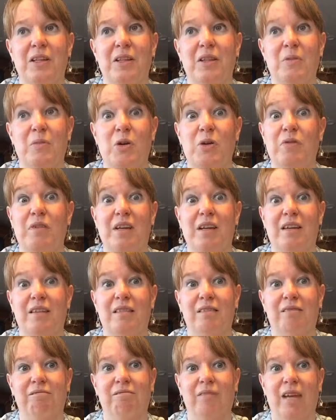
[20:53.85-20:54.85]
the movie
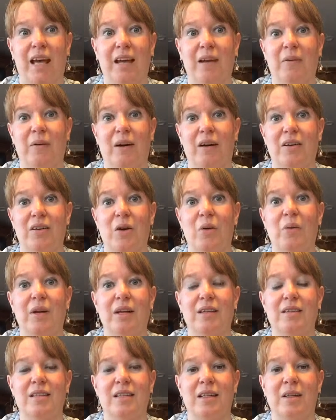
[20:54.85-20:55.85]
anywhere. No one
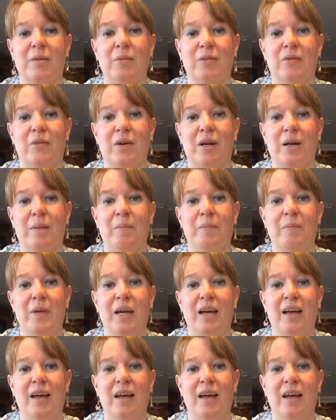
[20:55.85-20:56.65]
else seen it before him.